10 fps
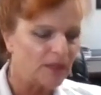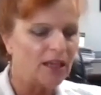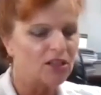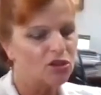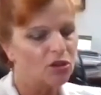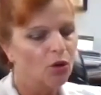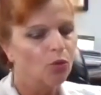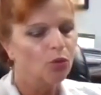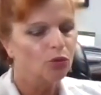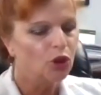is
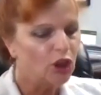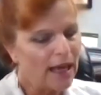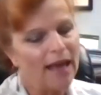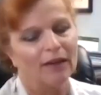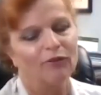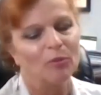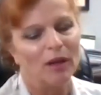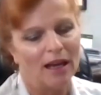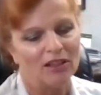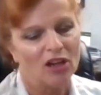look at it from an
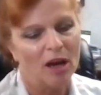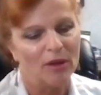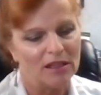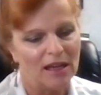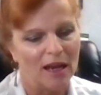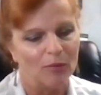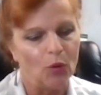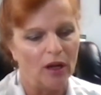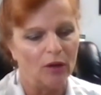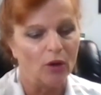anatomic
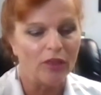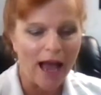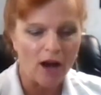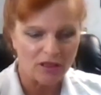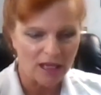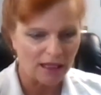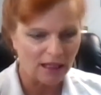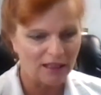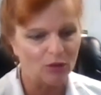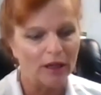standpoint without taking
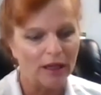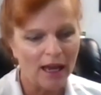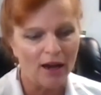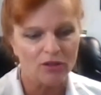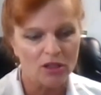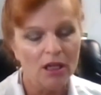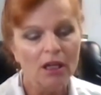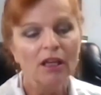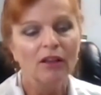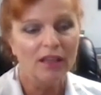into account
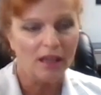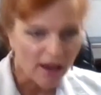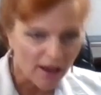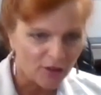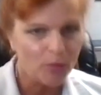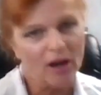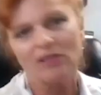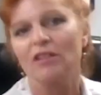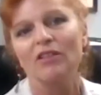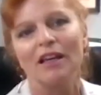the other
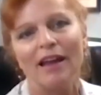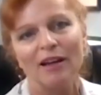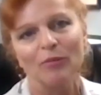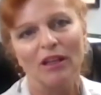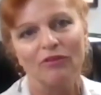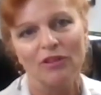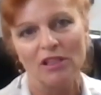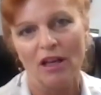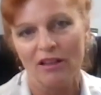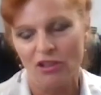parts of the anatomy and
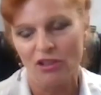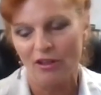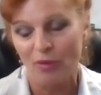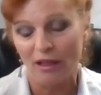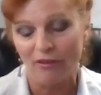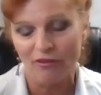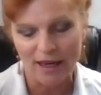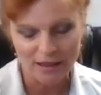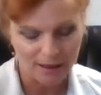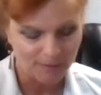physiology that are being
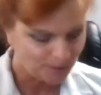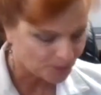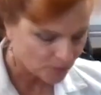affected,